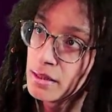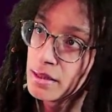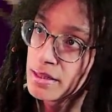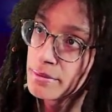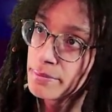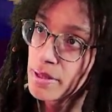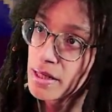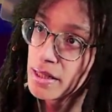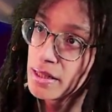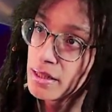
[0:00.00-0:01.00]
Is
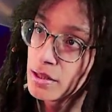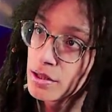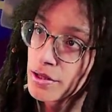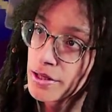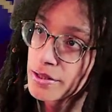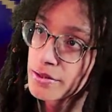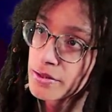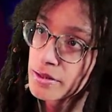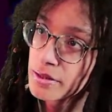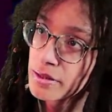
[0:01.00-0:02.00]
my there it is.
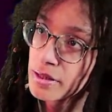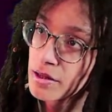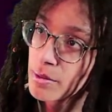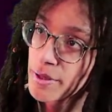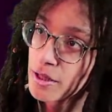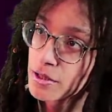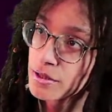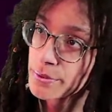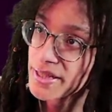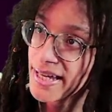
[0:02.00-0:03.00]
I thought my
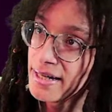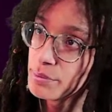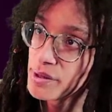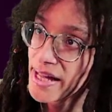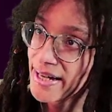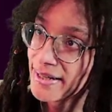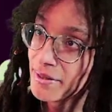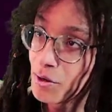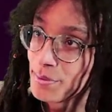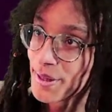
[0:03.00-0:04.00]
cursor was in a planet.
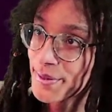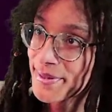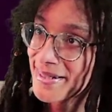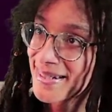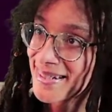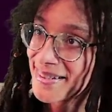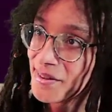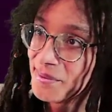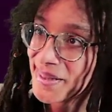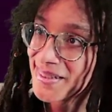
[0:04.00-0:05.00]
Almost.
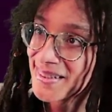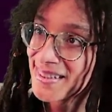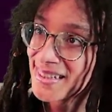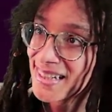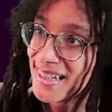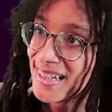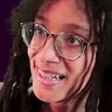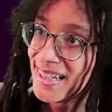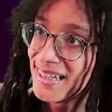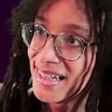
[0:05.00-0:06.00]

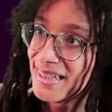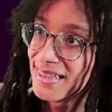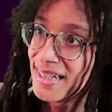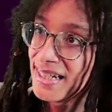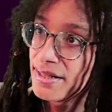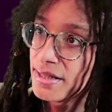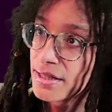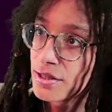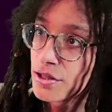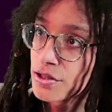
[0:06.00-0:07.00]
And then in
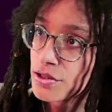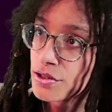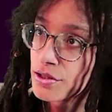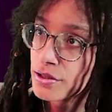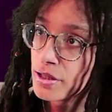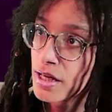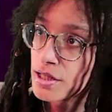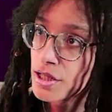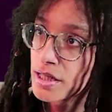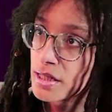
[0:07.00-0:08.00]
this cursor
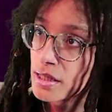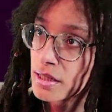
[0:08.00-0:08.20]
logic,